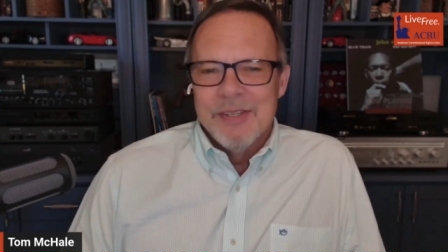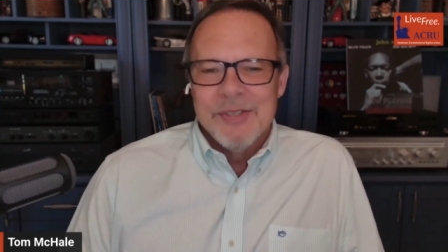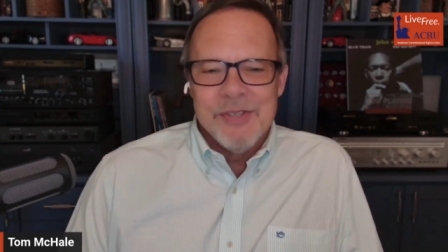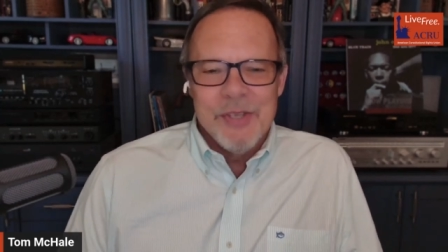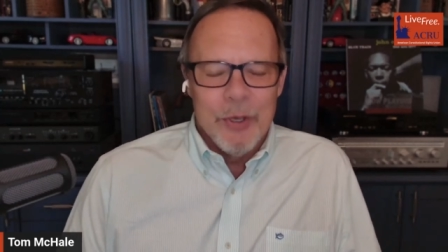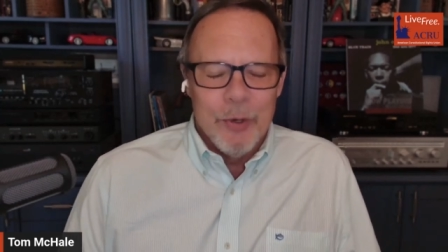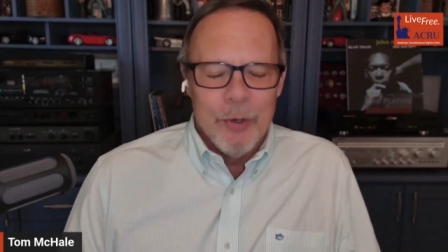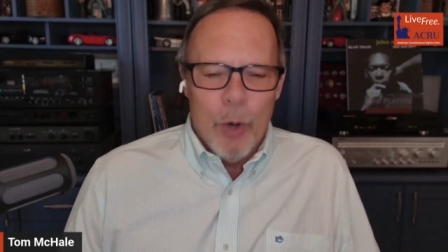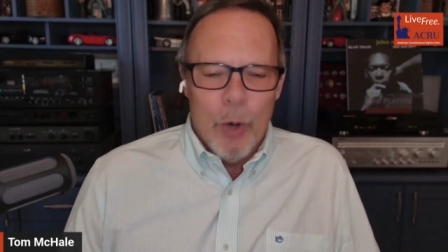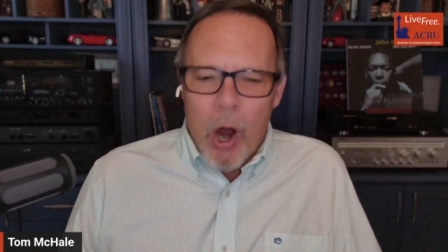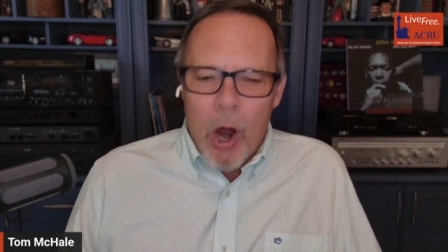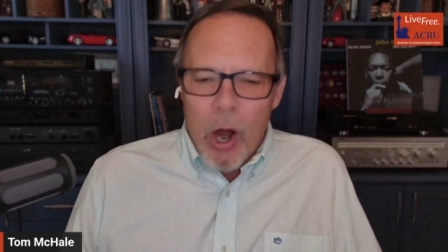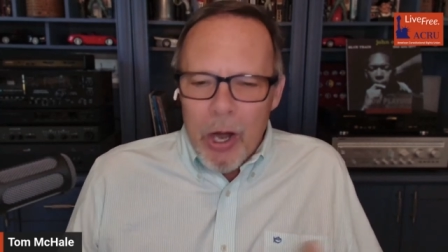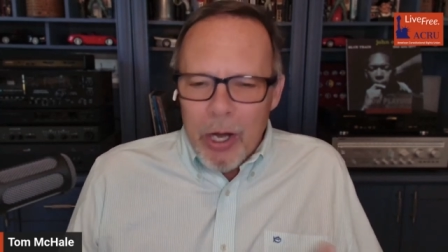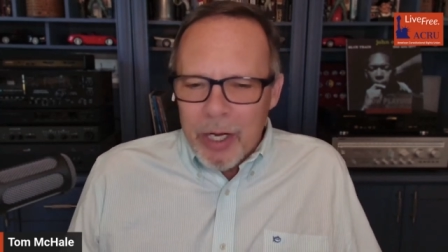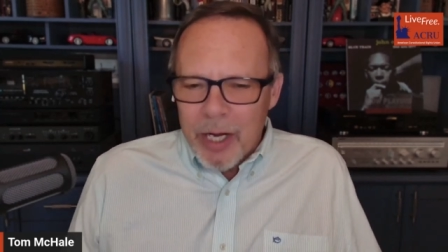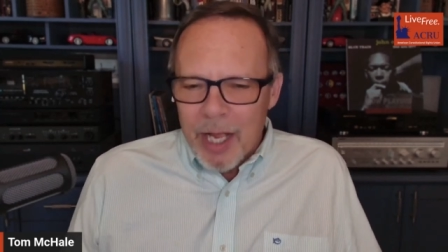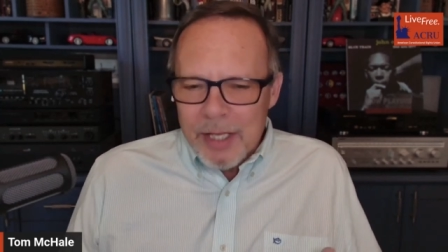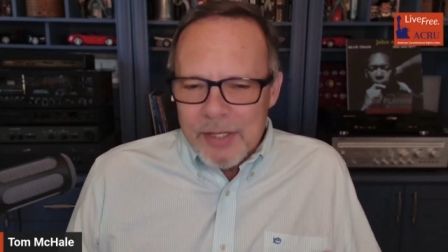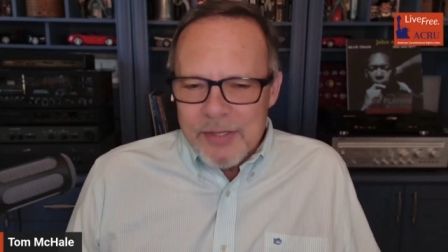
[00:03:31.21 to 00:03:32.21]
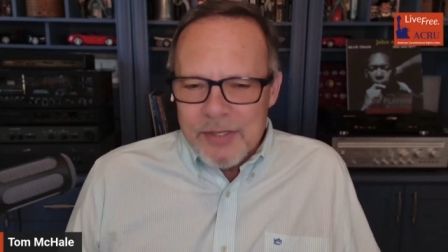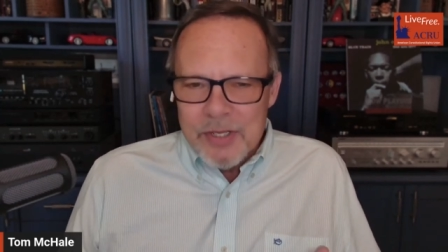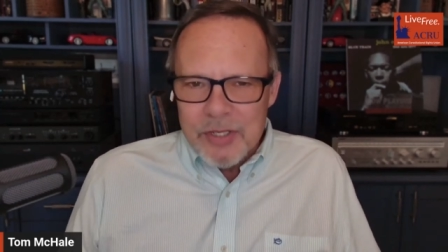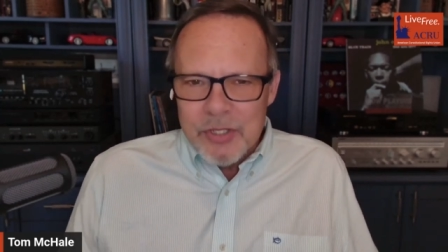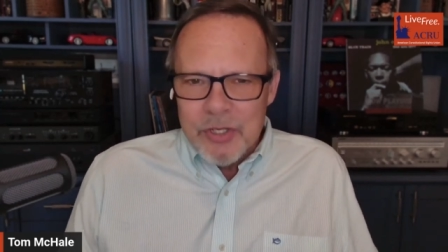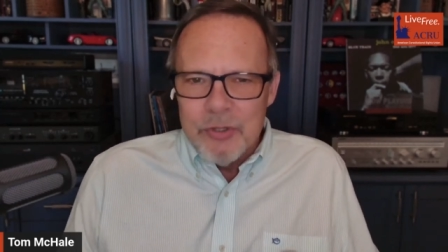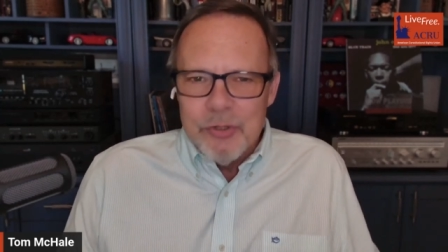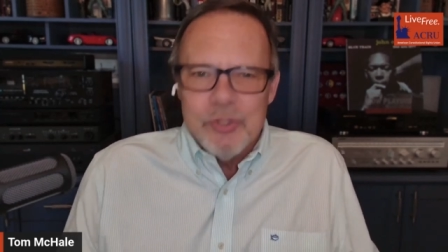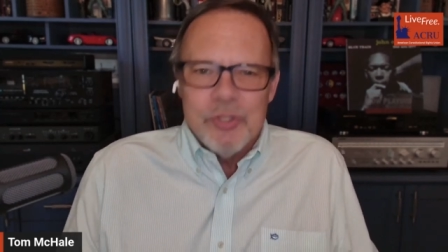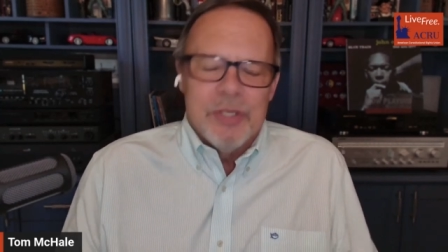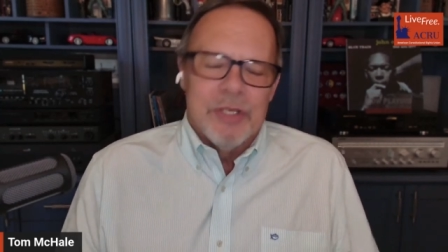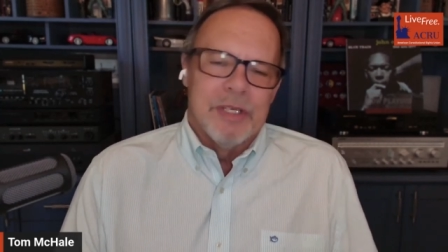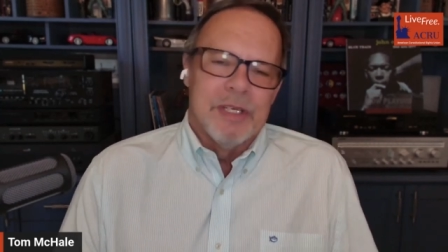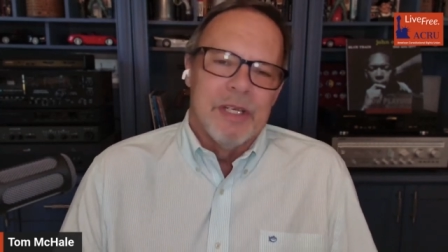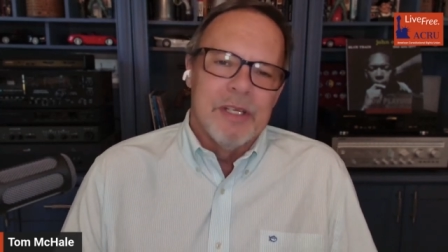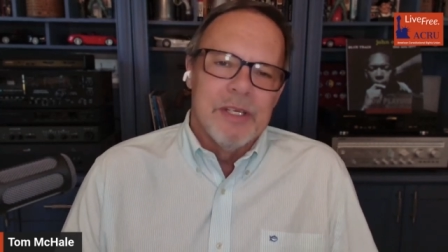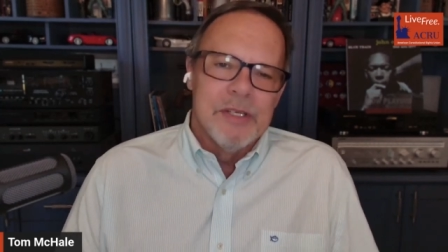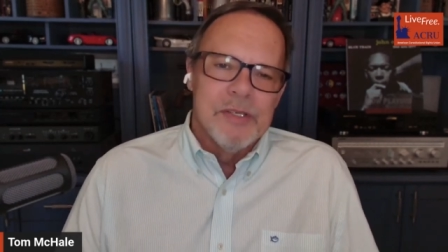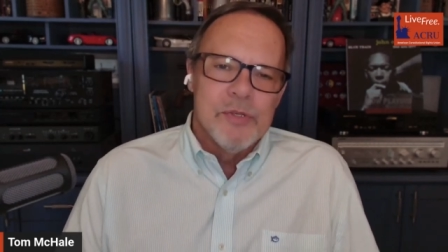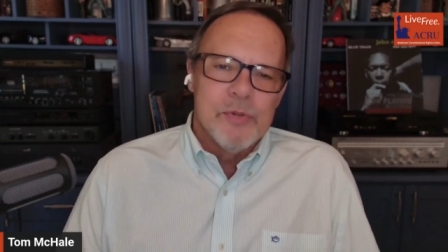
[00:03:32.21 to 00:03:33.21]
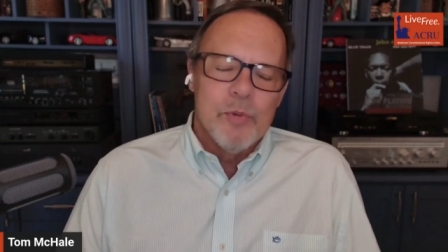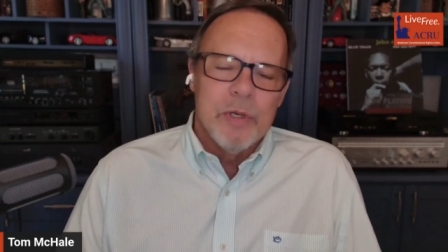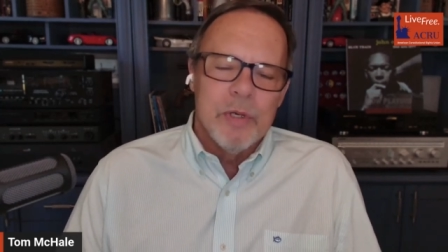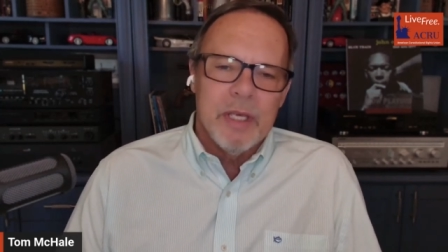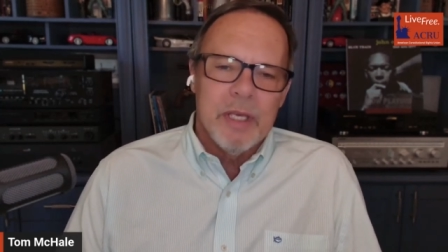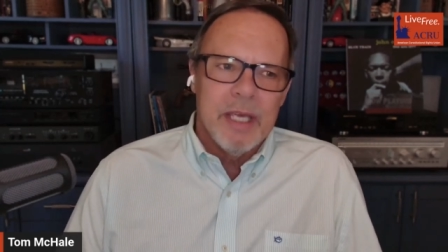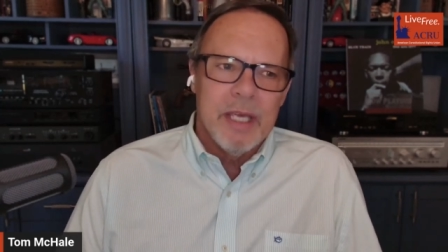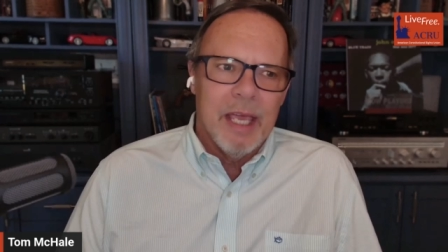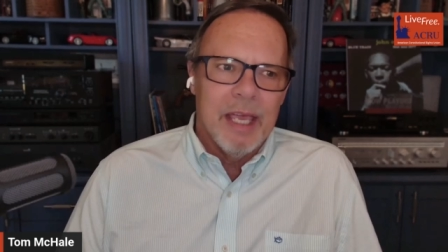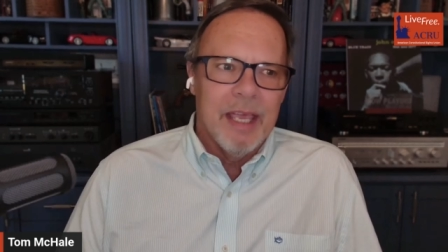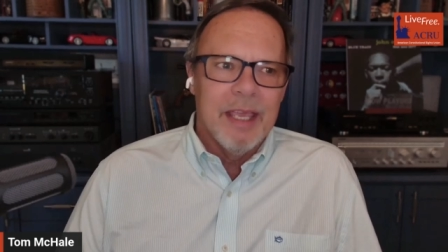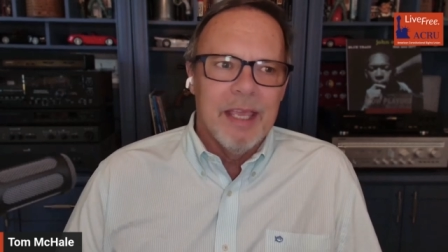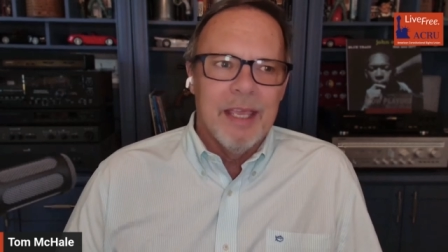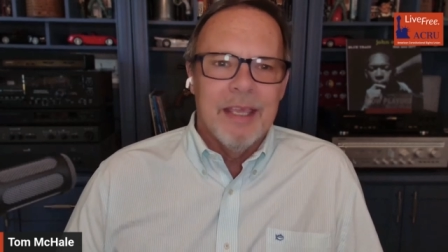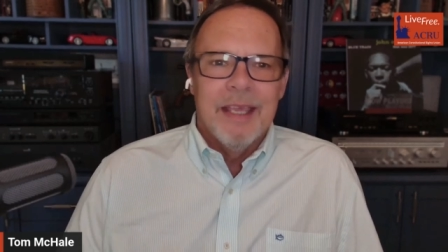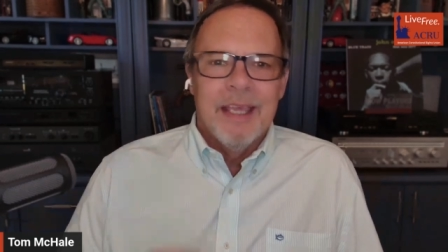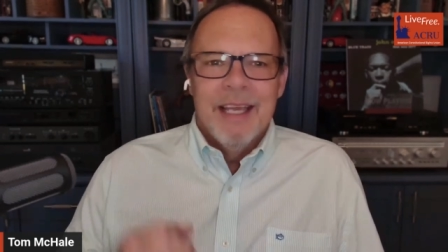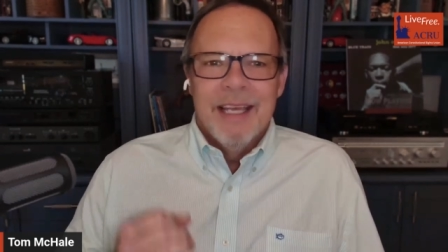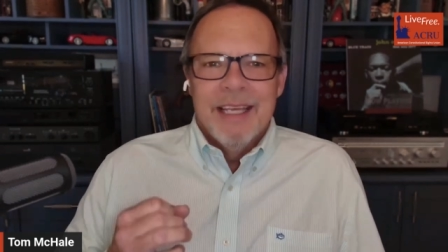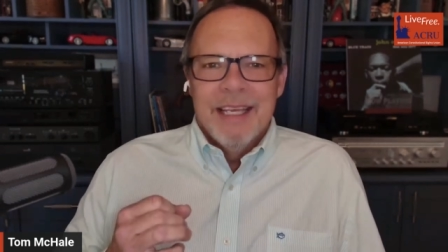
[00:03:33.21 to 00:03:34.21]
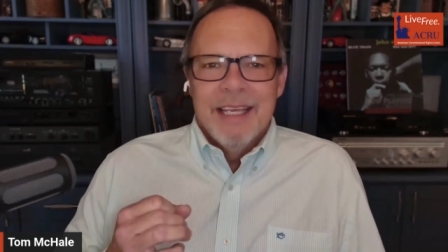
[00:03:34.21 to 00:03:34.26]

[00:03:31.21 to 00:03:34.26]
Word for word: So our constitution is really a,